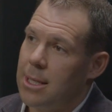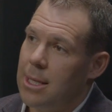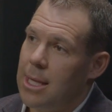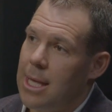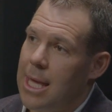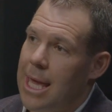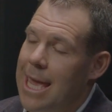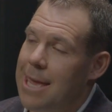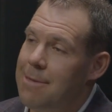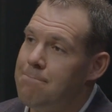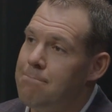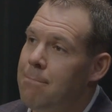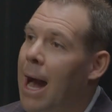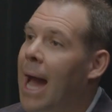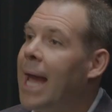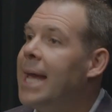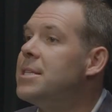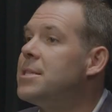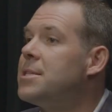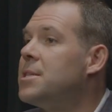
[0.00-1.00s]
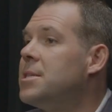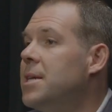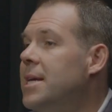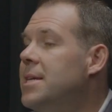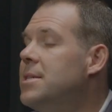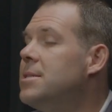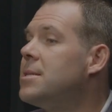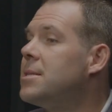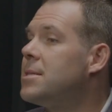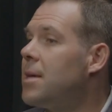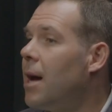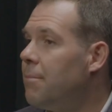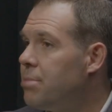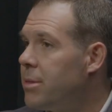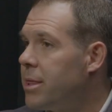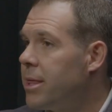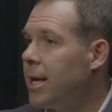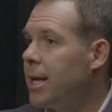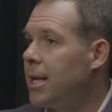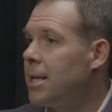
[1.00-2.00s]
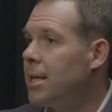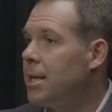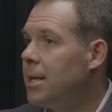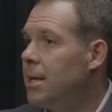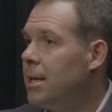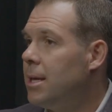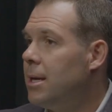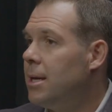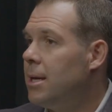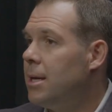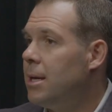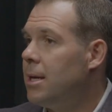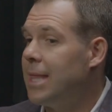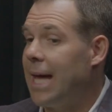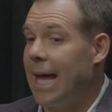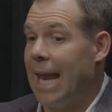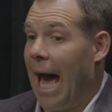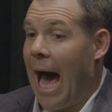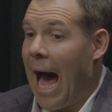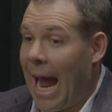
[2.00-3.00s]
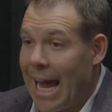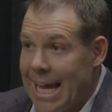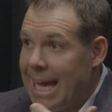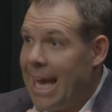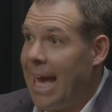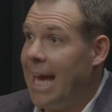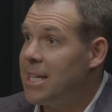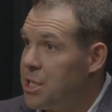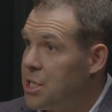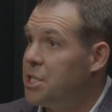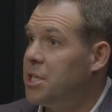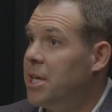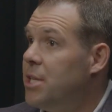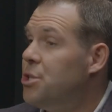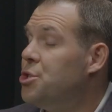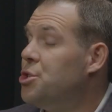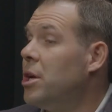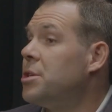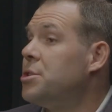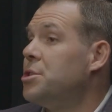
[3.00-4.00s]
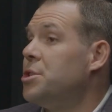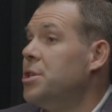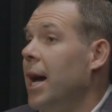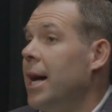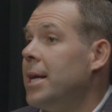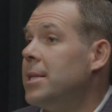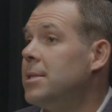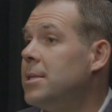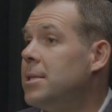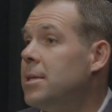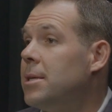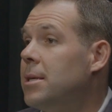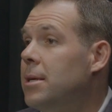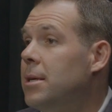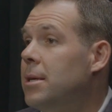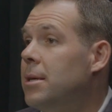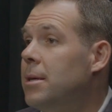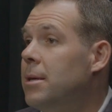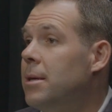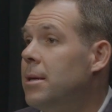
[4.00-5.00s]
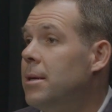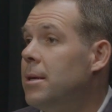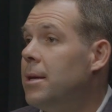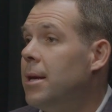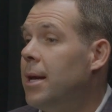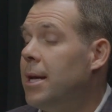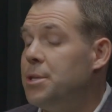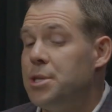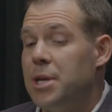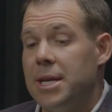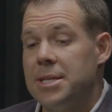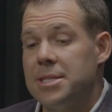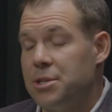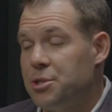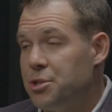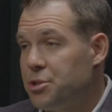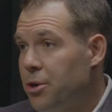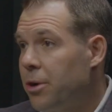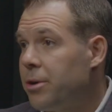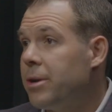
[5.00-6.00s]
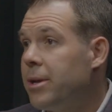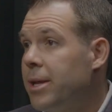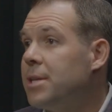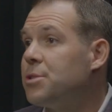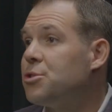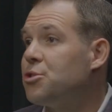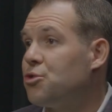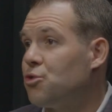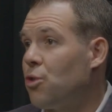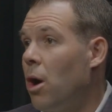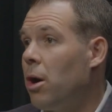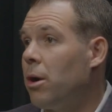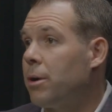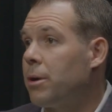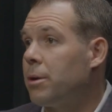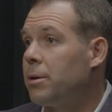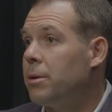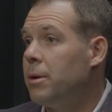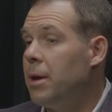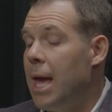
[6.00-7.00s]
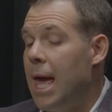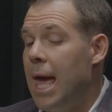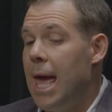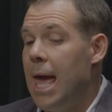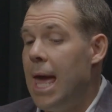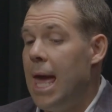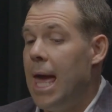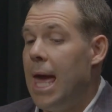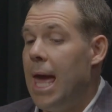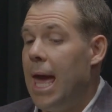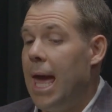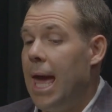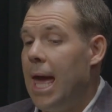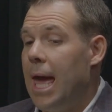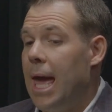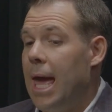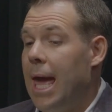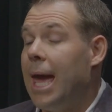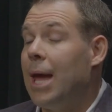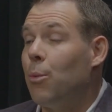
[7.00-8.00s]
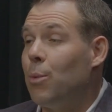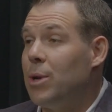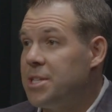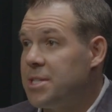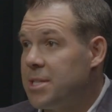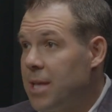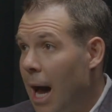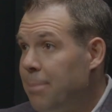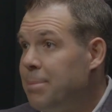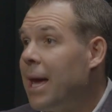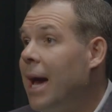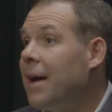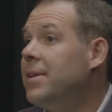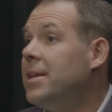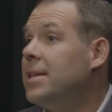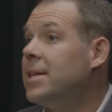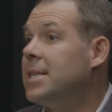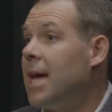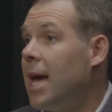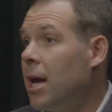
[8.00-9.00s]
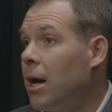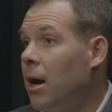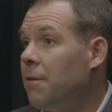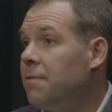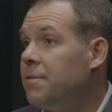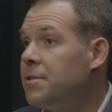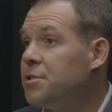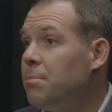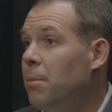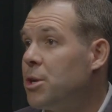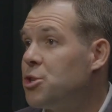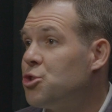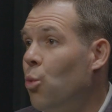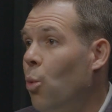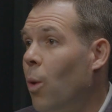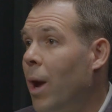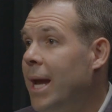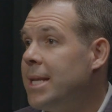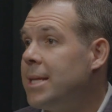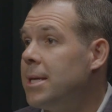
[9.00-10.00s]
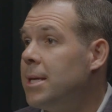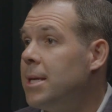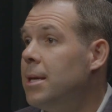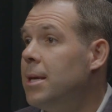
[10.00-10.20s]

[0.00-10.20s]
he might see something that I can't see just yet. And Chase, I started to get stronger. And we stopped having to take off as much weight.